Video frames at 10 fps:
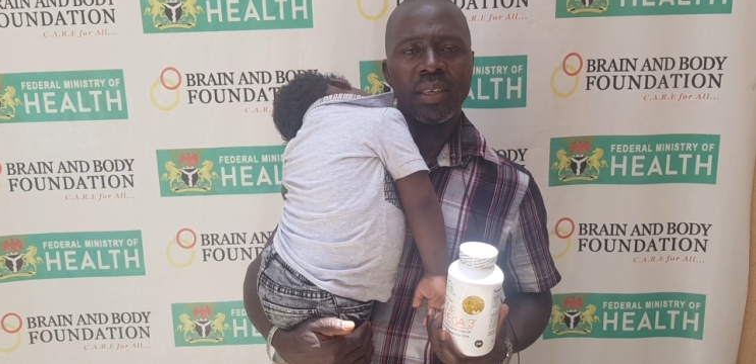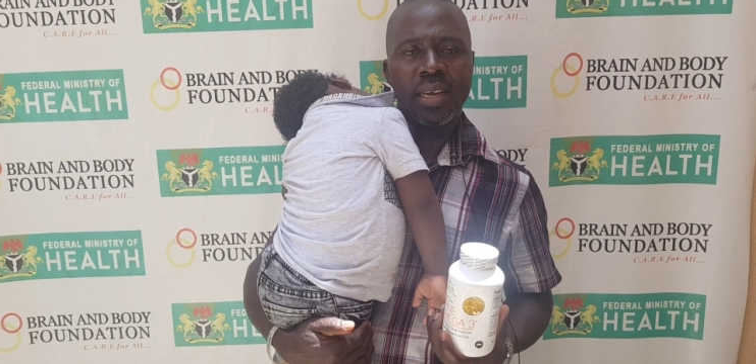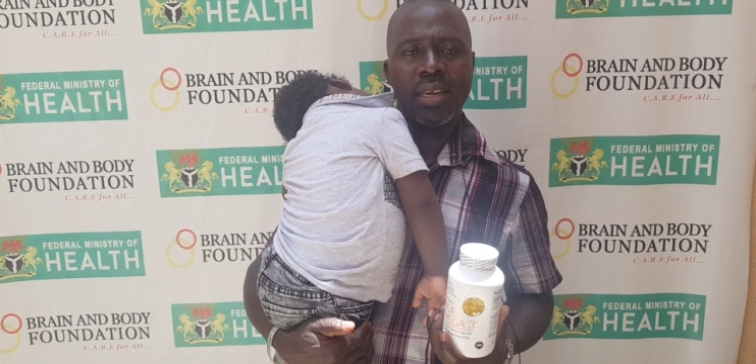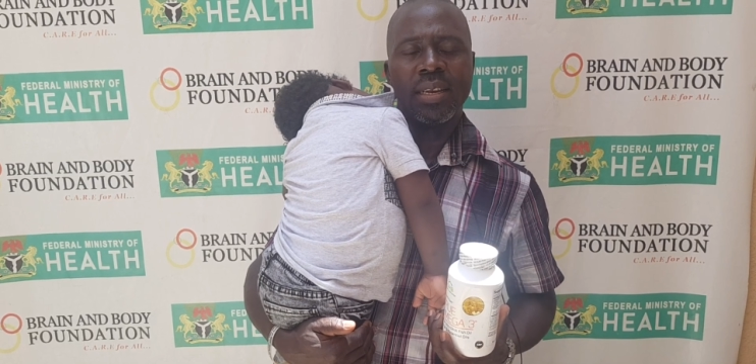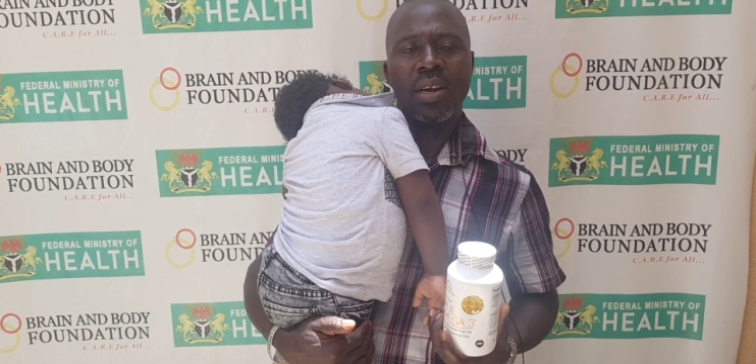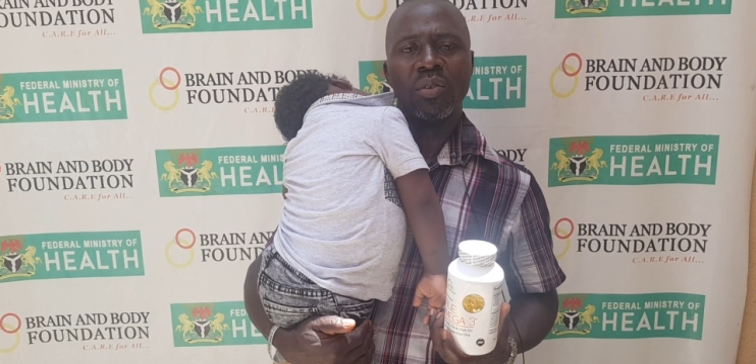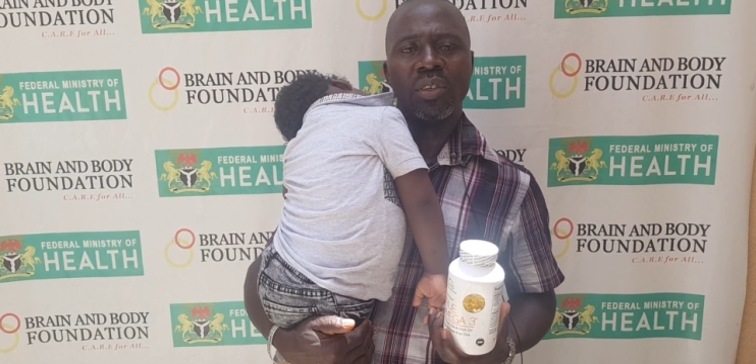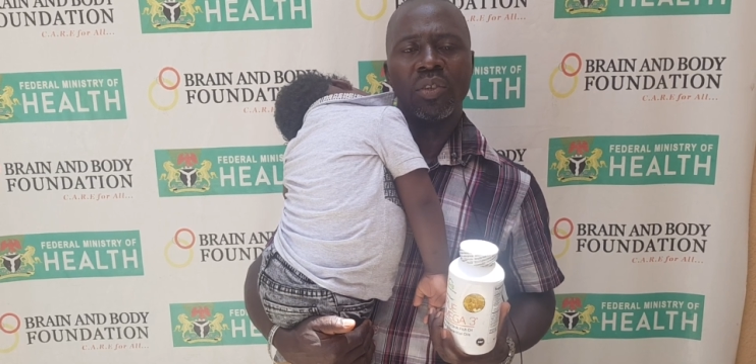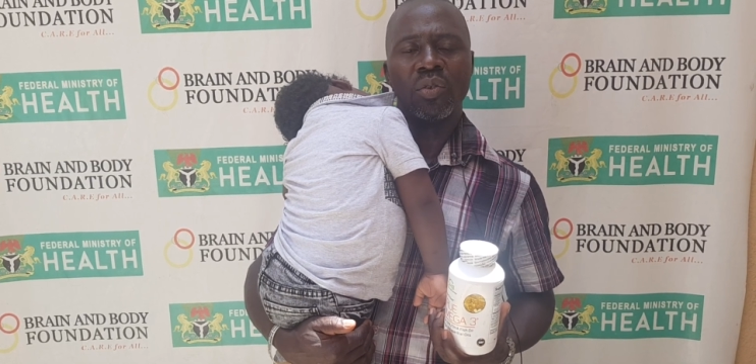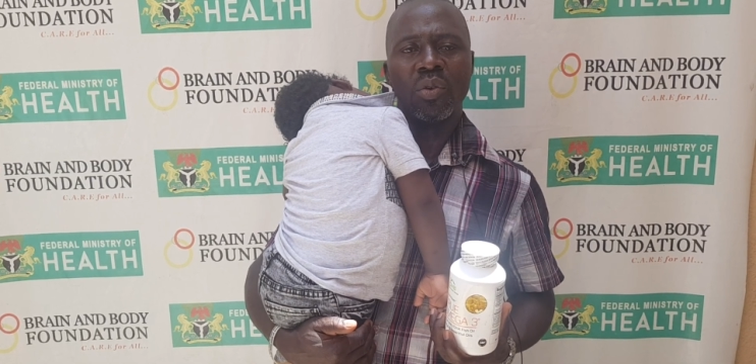uh, eh, Down
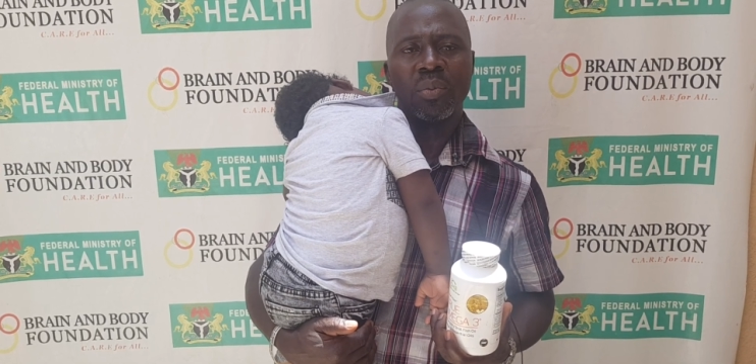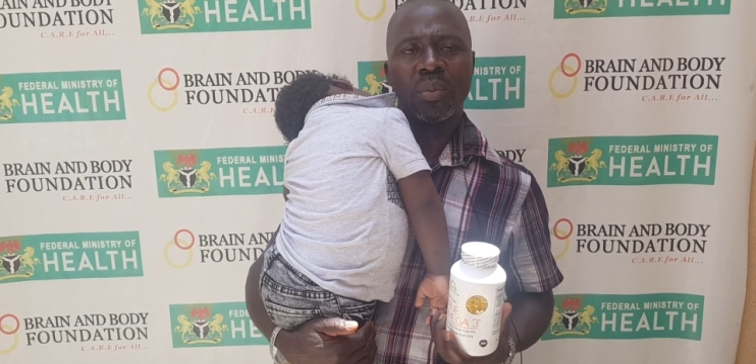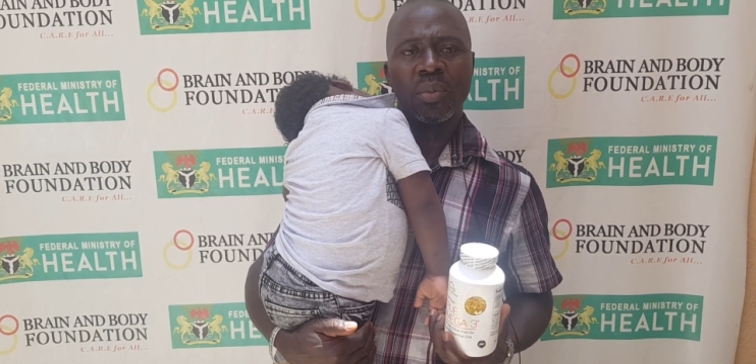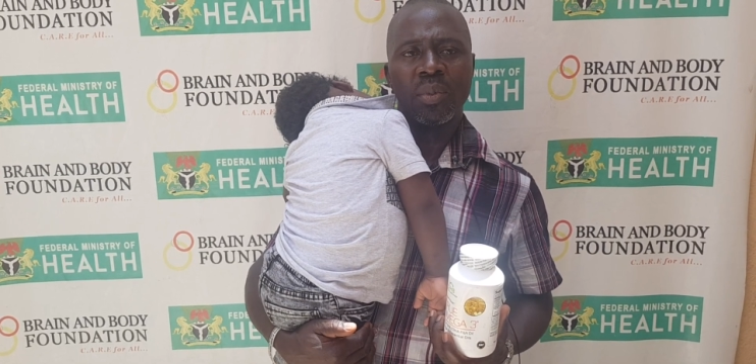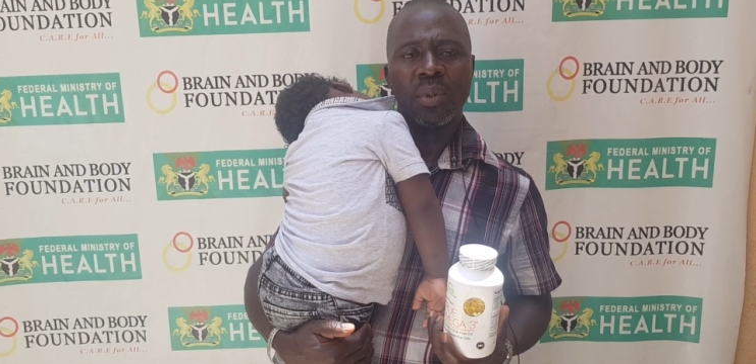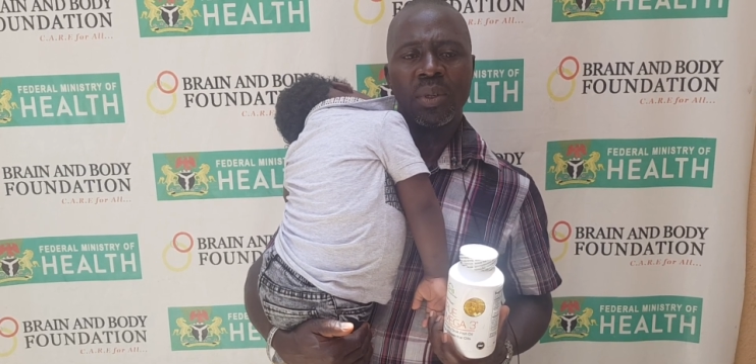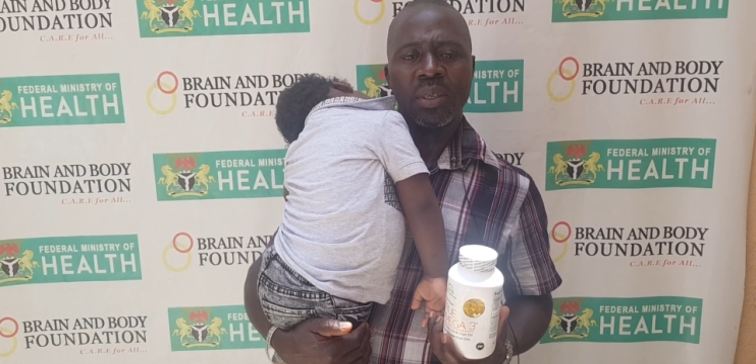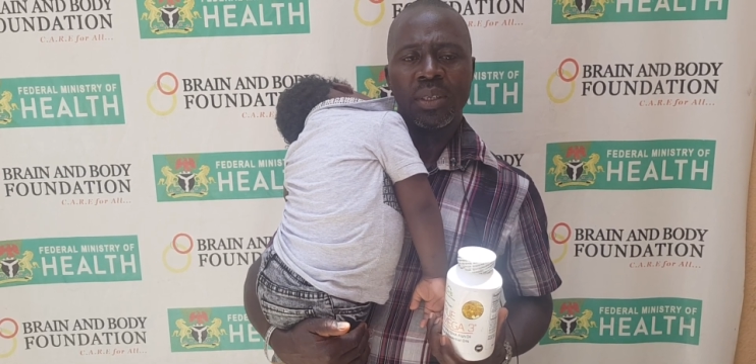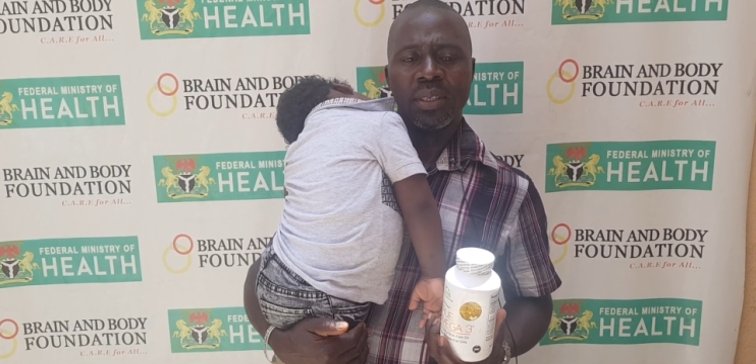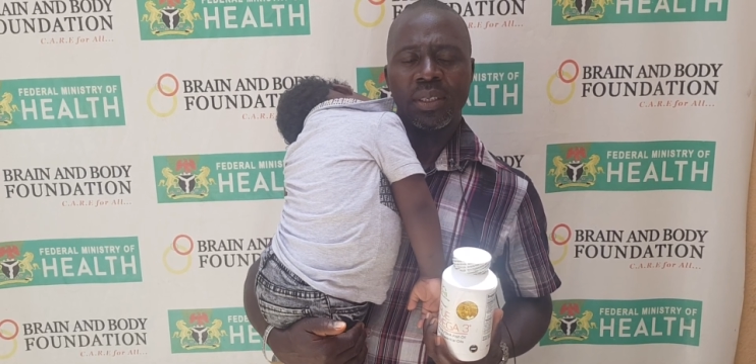syndrome,
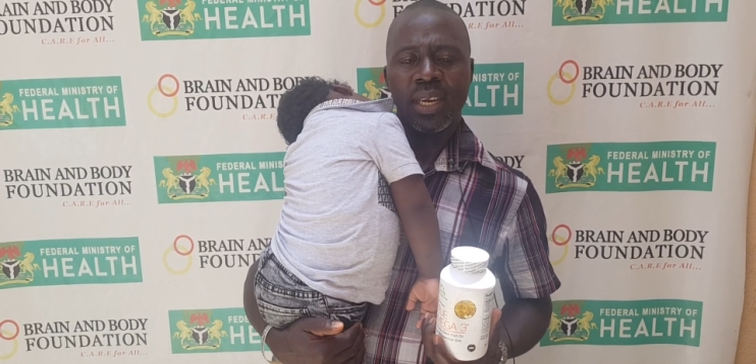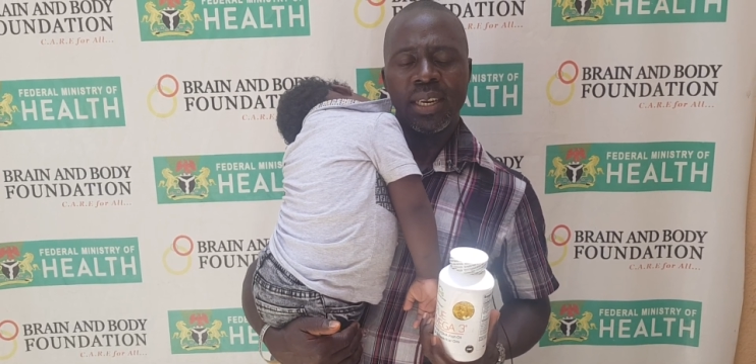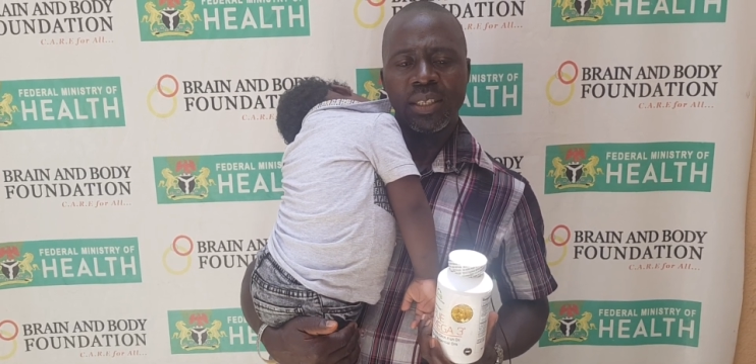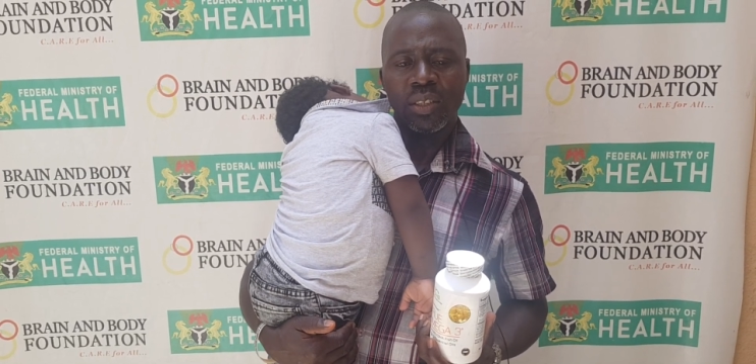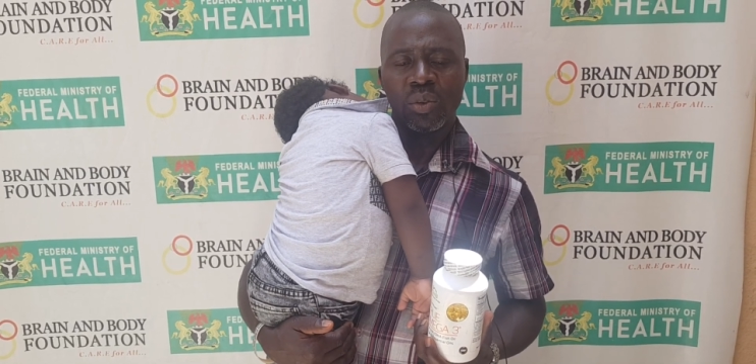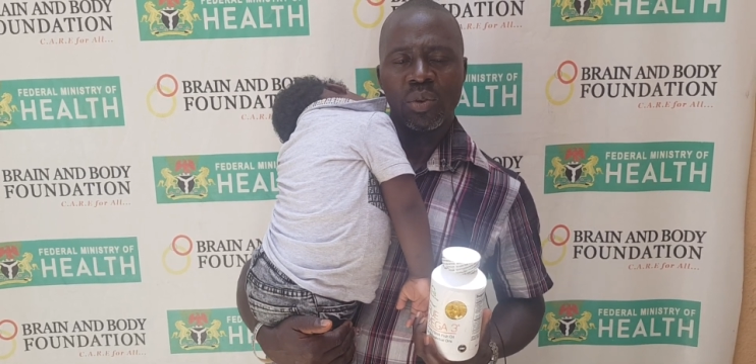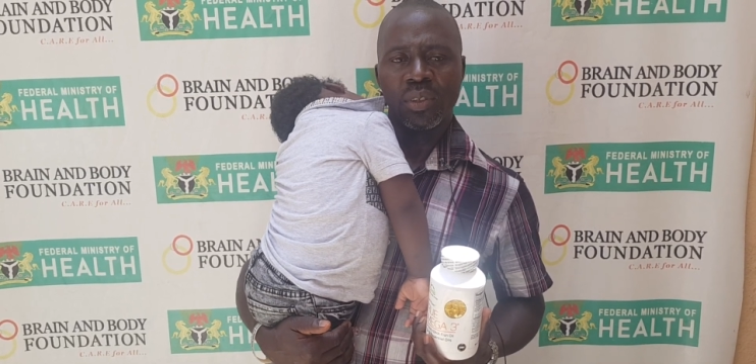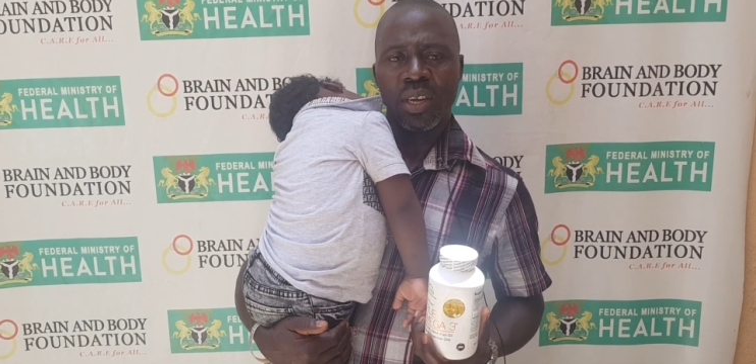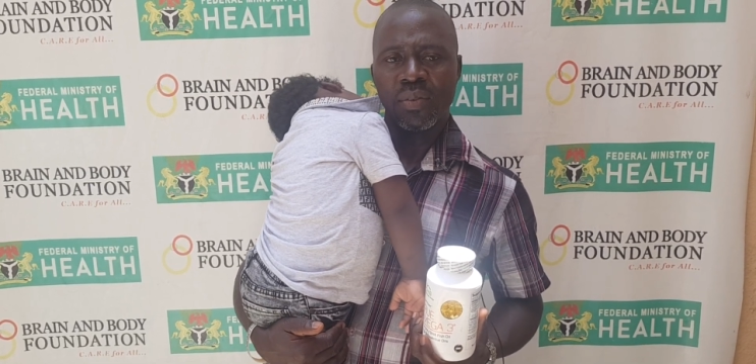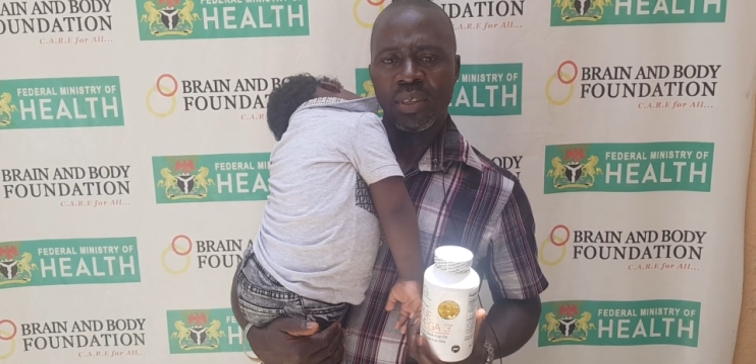challenges he was
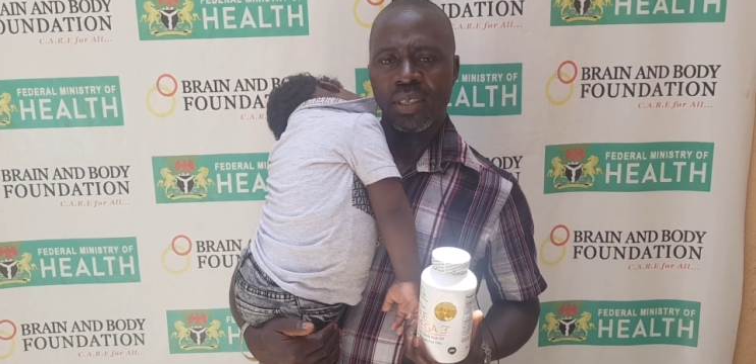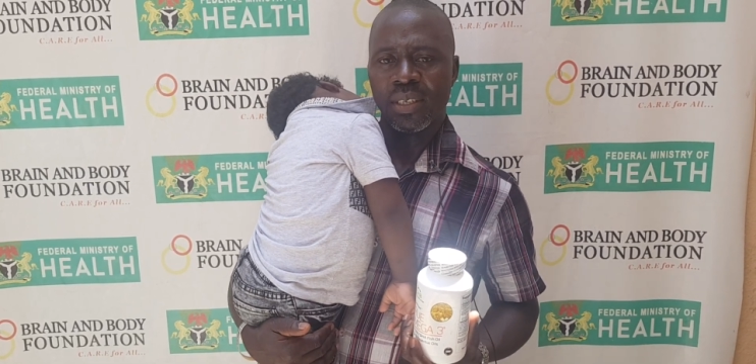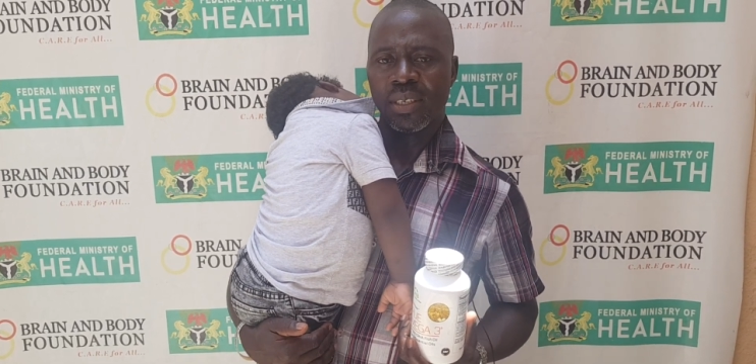having.